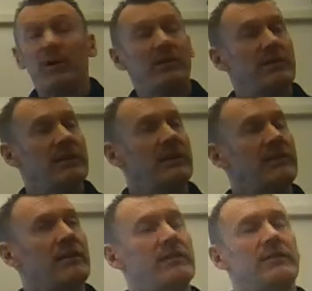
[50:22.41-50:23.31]
underneath
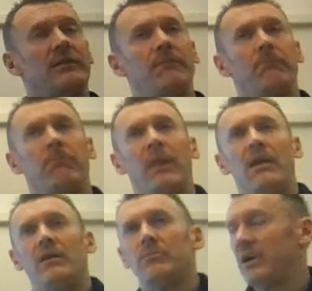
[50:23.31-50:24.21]
it.
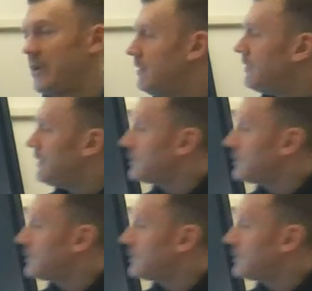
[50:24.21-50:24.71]
But this